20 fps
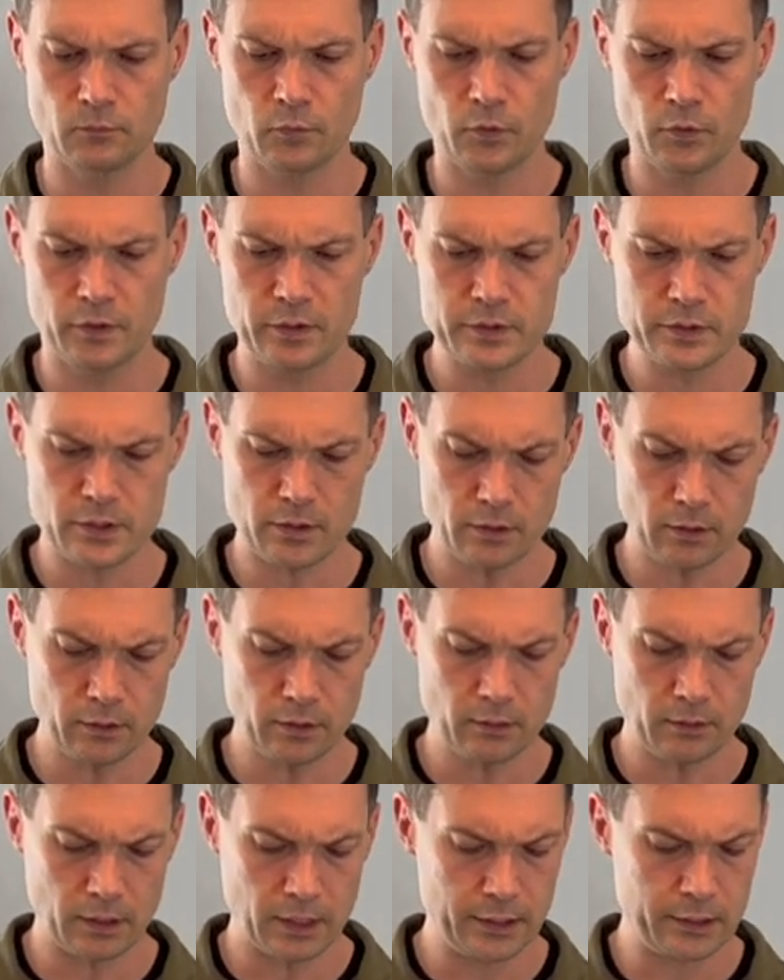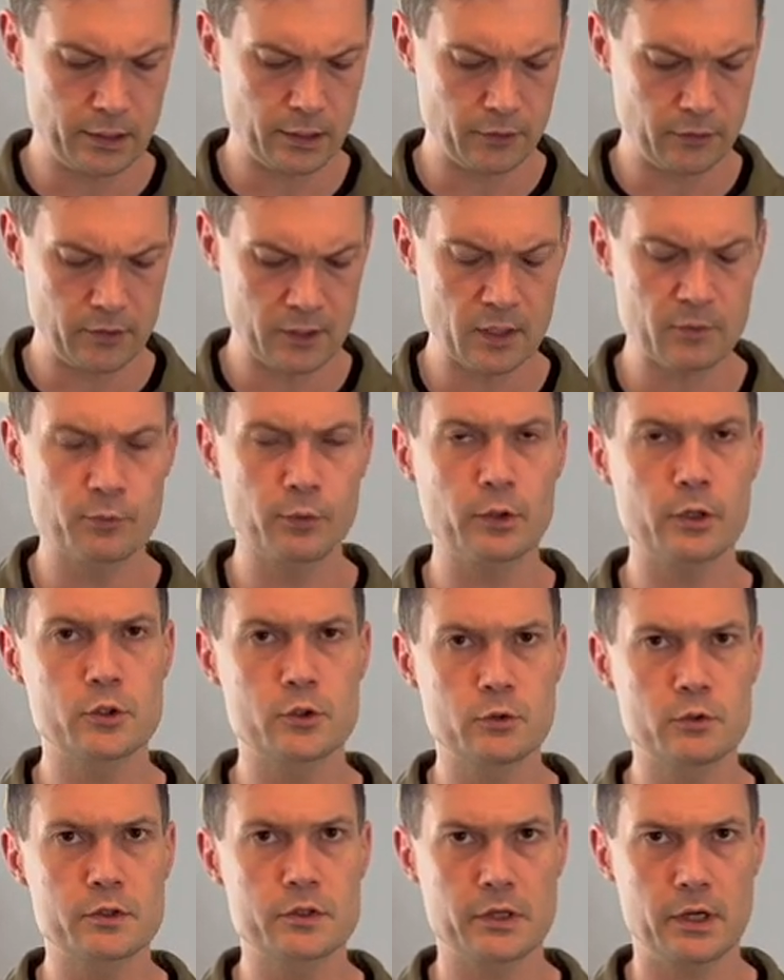these are, I think, a pretty
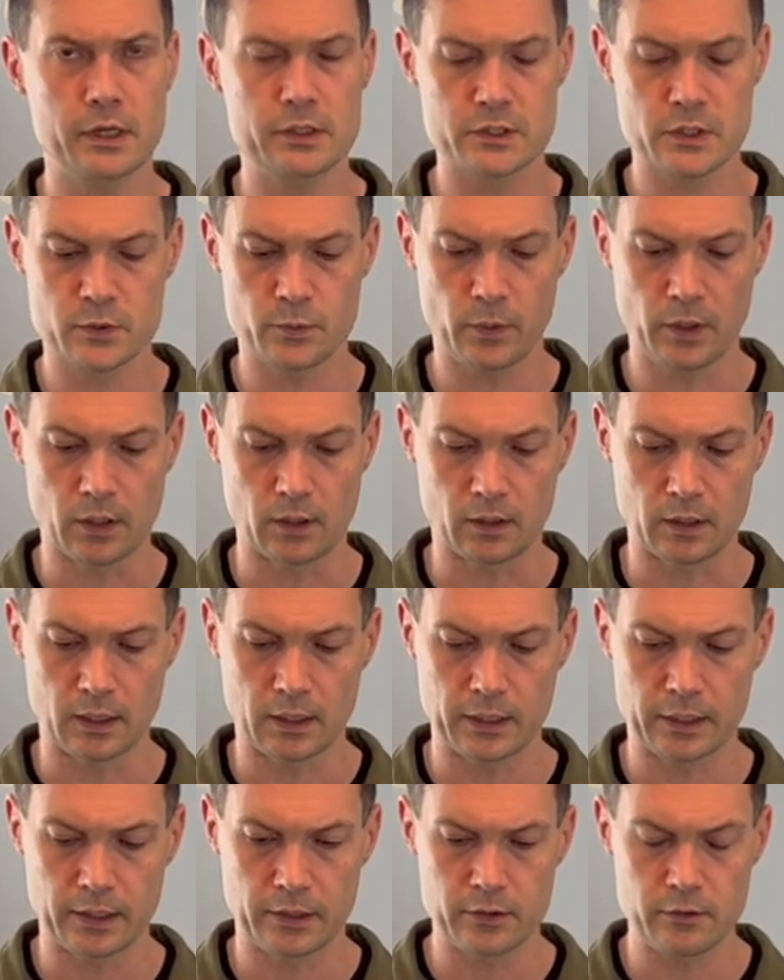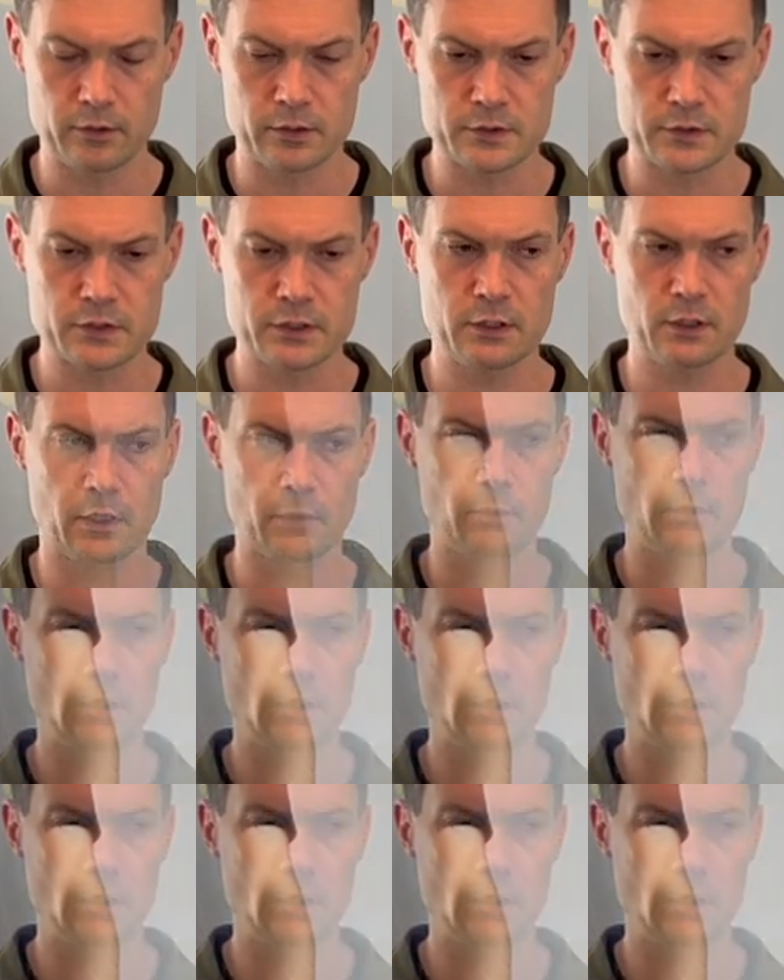true to size as well. You can see on